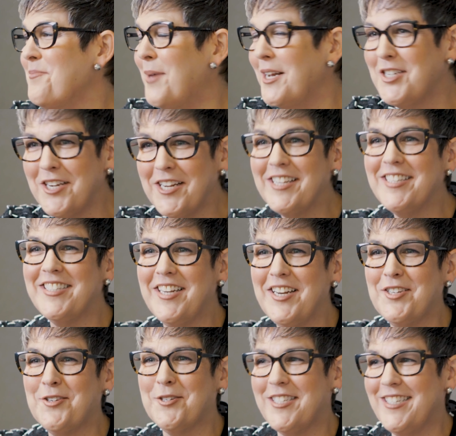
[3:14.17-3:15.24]
Budgeting is an
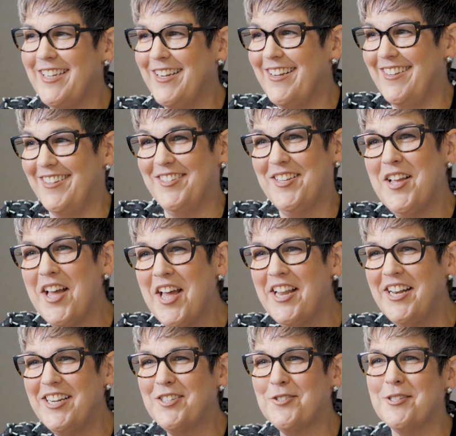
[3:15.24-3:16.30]

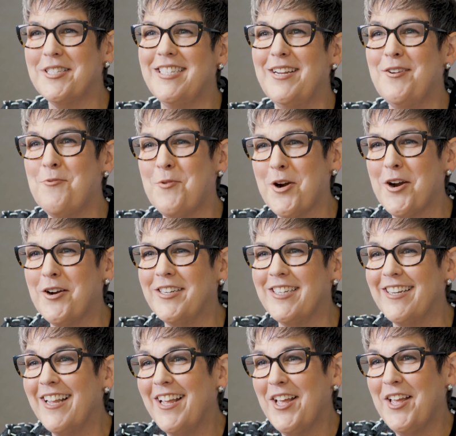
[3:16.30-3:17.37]
interesting word,
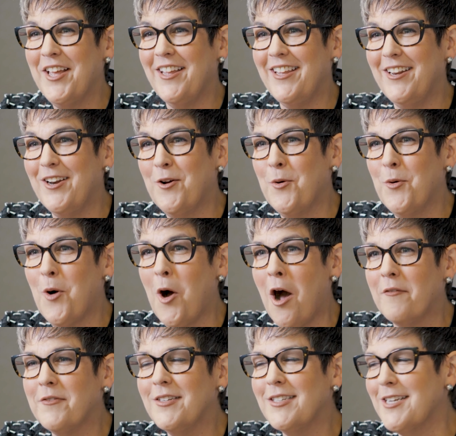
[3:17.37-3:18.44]
and
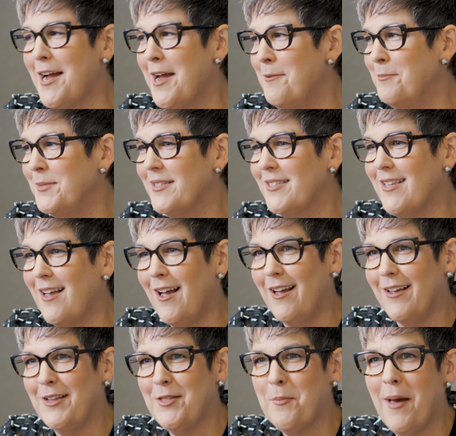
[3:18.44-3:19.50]
oftentimes
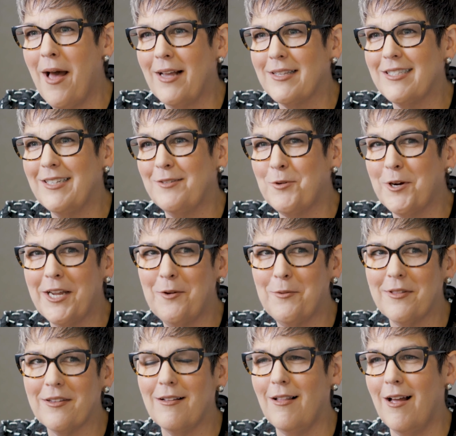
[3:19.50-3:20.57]
in the past in working
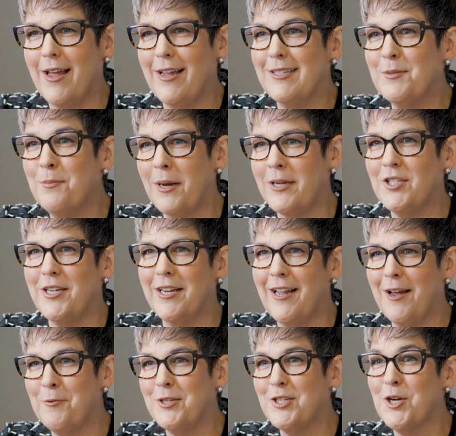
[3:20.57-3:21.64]
with clients,
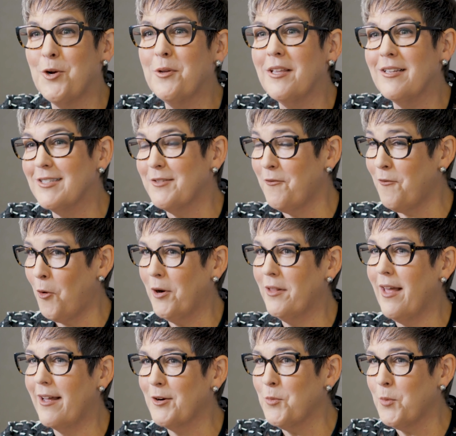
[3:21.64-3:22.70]
budgeting, I would joke that it's a
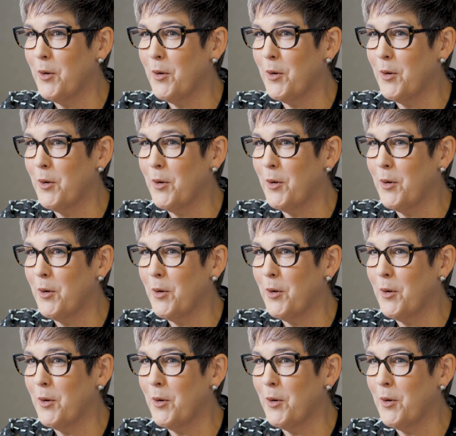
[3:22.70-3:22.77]
4-letter